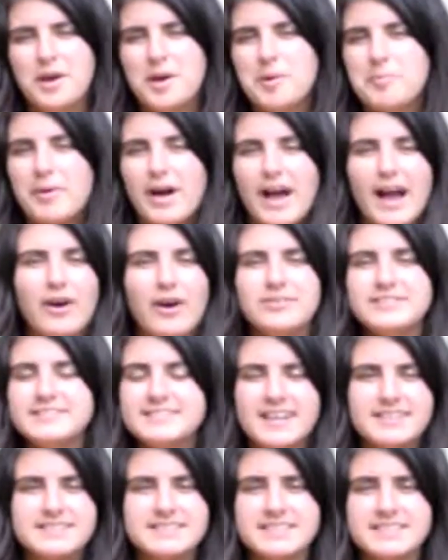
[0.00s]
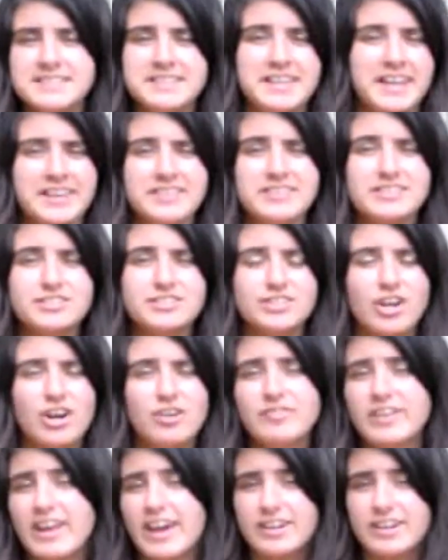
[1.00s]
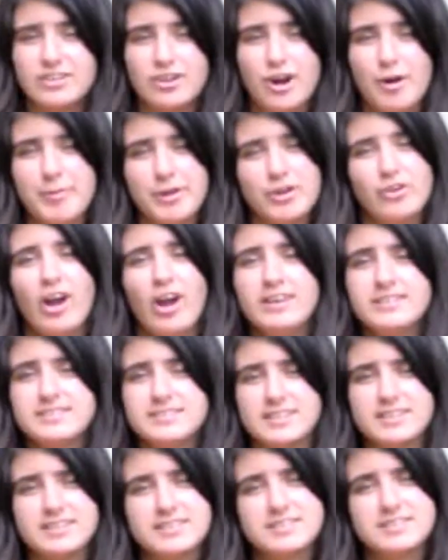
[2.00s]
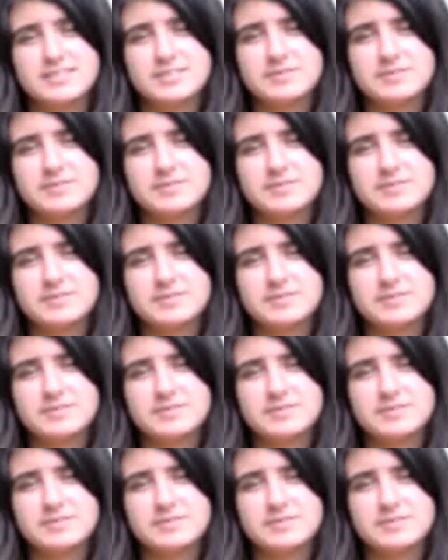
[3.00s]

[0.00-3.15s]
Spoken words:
But how exactly can this solve an economic crisis?